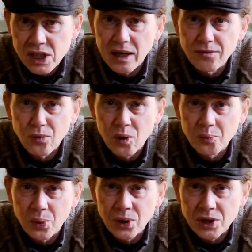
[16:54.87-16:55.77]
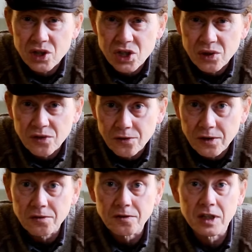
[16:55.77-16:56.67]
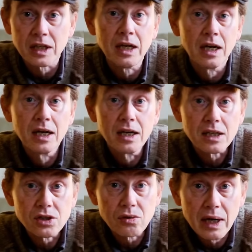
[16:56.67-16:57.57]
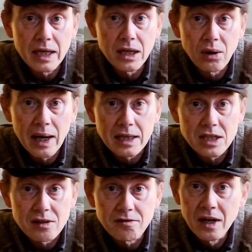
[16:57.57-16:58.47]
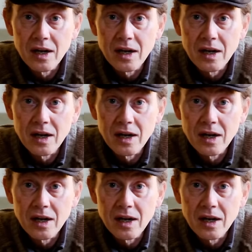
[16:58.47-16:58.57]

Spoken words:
the f1.250, is radioactive.